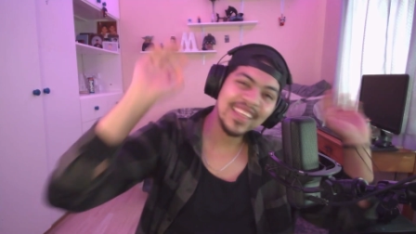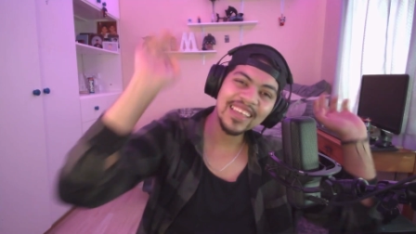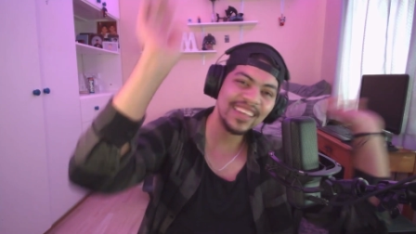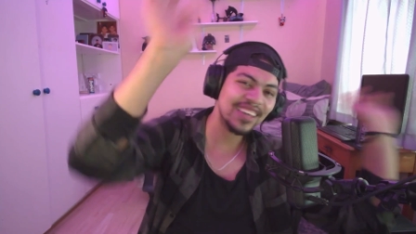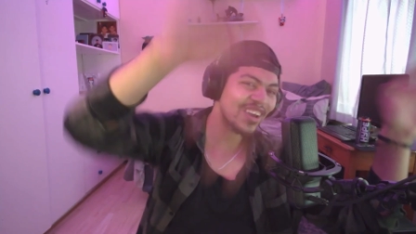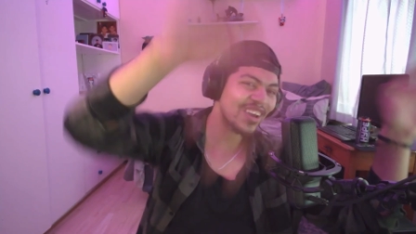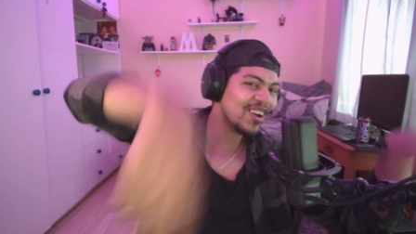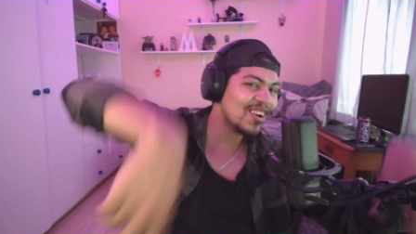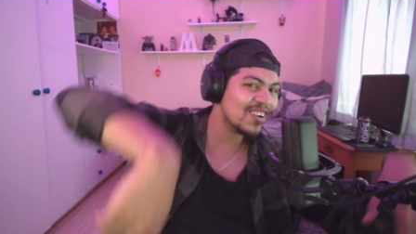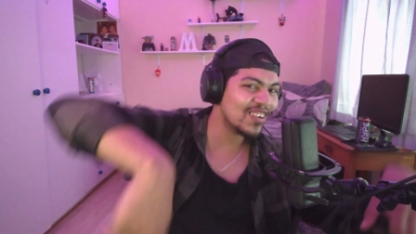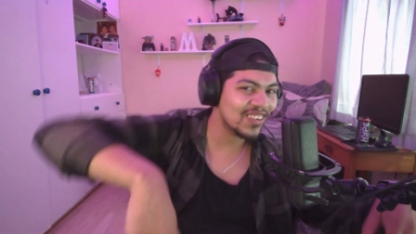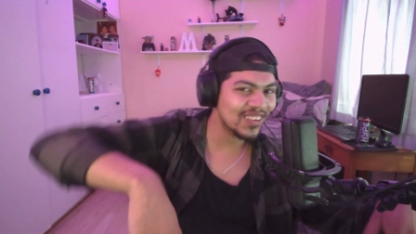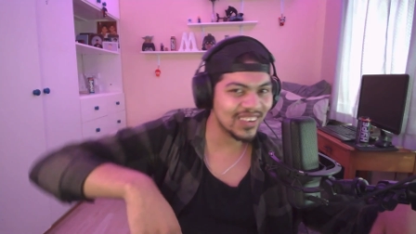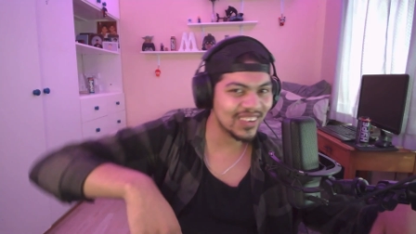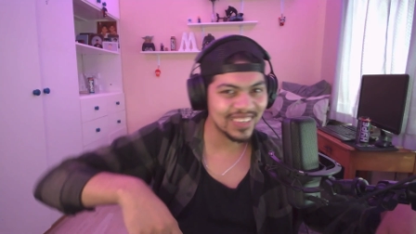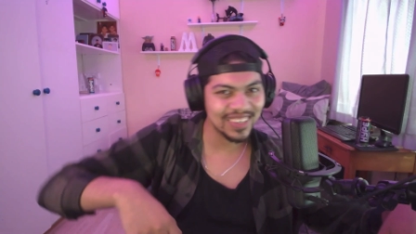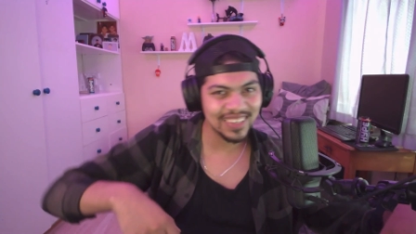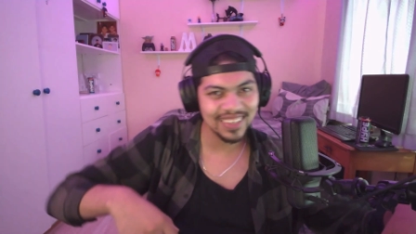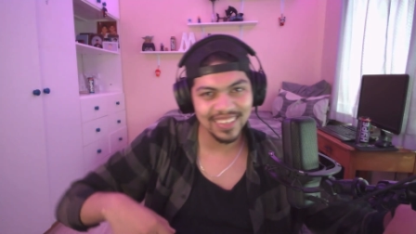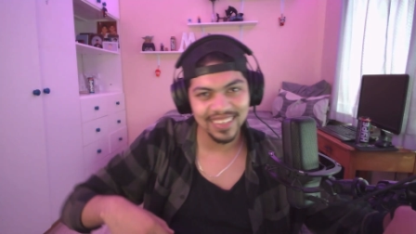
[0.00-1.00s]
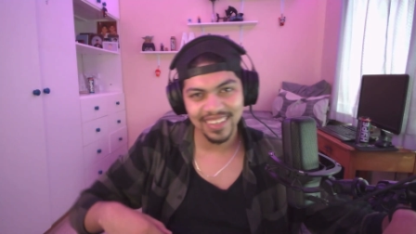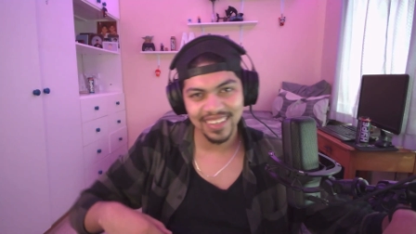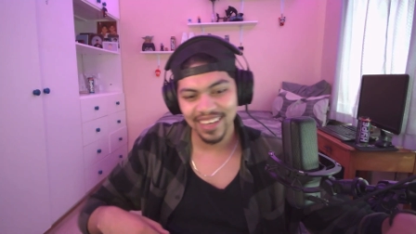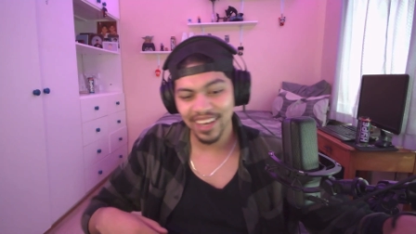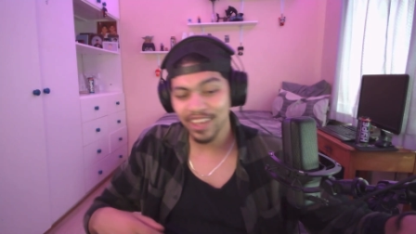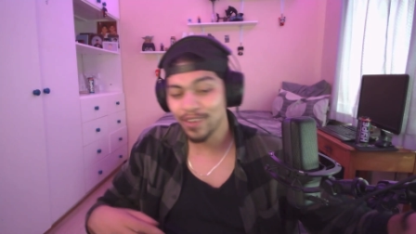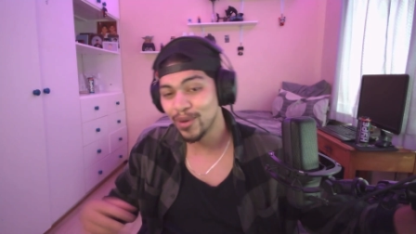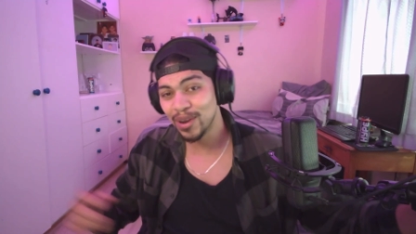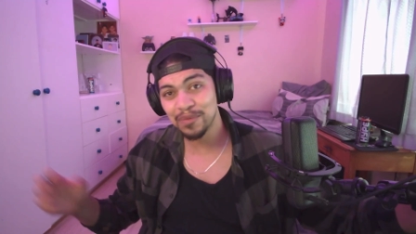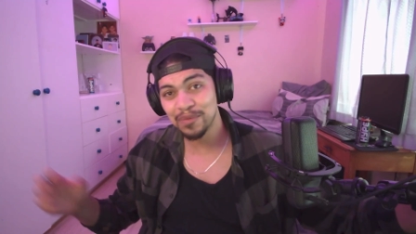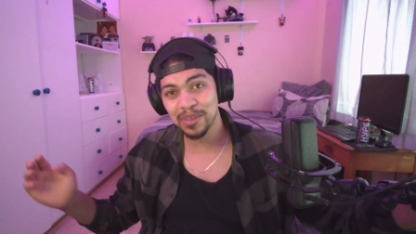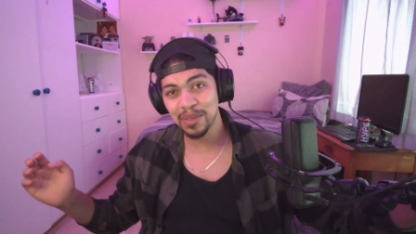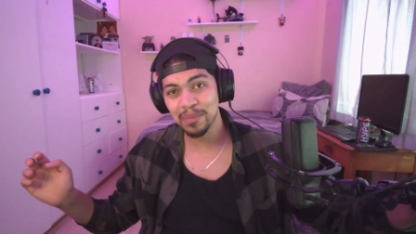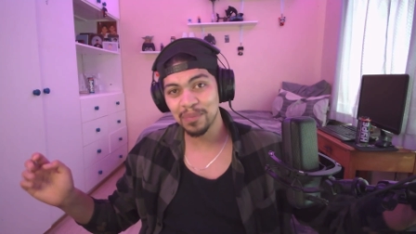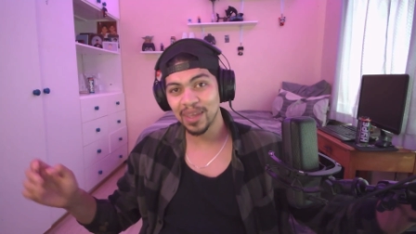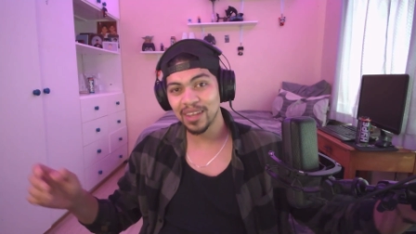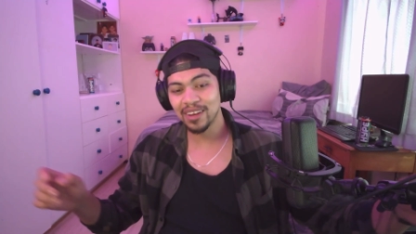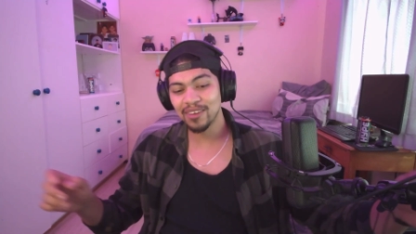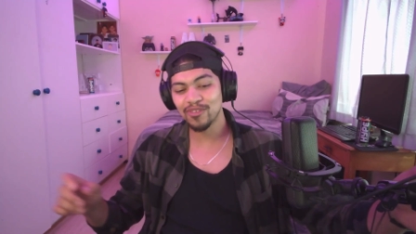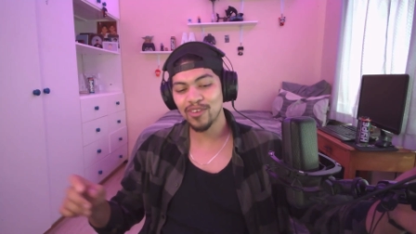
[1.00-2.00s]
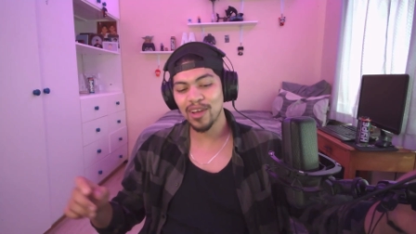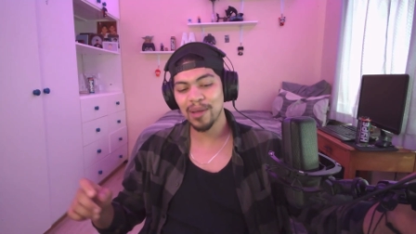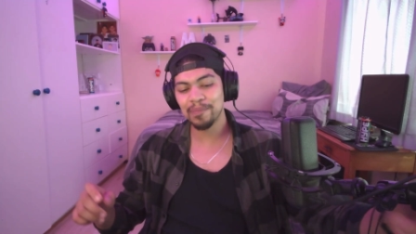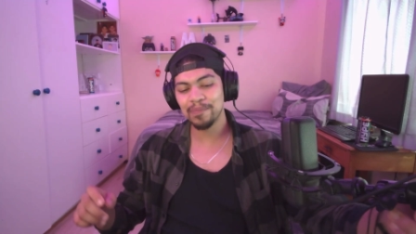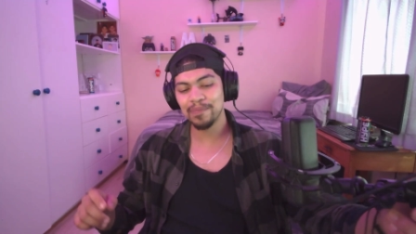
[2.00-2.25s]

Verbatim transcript: Go. Are you waiting for the beat to drop?